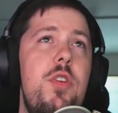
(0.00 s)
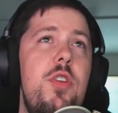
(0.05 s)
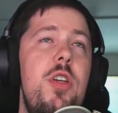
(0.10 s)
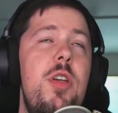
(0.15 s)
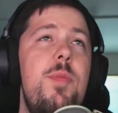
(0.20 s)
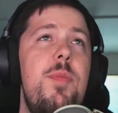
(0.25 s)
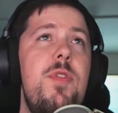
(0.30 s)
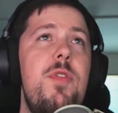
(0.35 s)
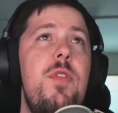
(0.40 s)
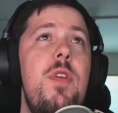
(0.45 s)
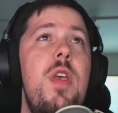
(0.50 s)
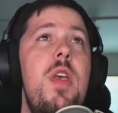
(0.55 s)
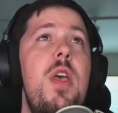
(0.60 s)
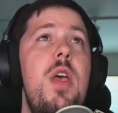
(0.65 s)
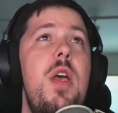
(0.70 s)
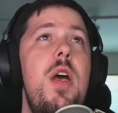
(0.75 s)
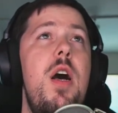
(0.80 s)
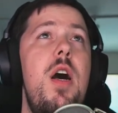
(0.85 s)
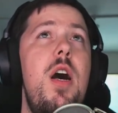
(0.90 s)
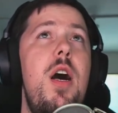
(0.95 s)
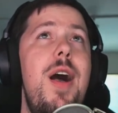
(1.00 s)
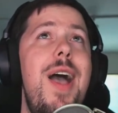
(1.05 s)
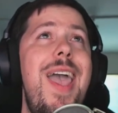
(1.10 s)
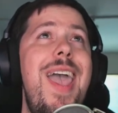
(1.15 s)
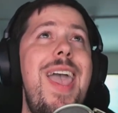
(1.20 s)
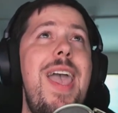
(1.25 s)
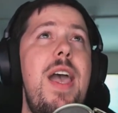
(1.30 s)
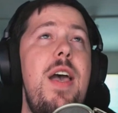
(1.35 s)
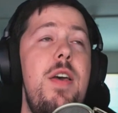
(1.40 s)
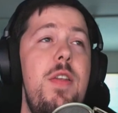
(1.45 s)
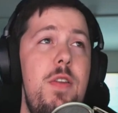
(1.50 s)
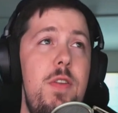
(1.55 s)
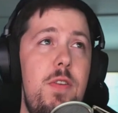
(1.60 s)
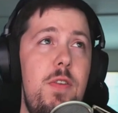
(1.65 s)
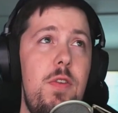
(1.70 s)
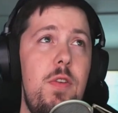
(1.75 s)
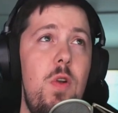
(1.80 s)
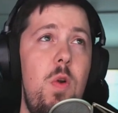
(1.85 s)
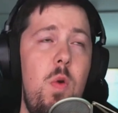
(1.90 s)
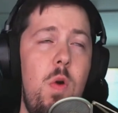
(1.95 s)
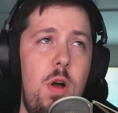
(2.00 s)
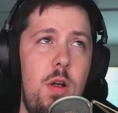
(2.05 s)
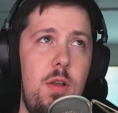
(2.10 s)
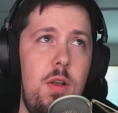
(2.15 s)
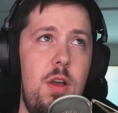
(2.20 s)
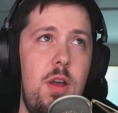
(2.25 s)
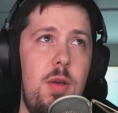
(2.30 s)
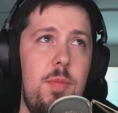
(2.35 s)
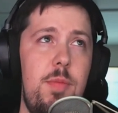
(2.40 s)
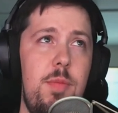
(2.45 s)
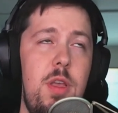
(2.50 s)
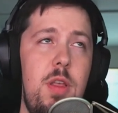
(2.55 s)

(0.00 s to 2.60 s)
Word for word: chips, uh, and Qualcomm.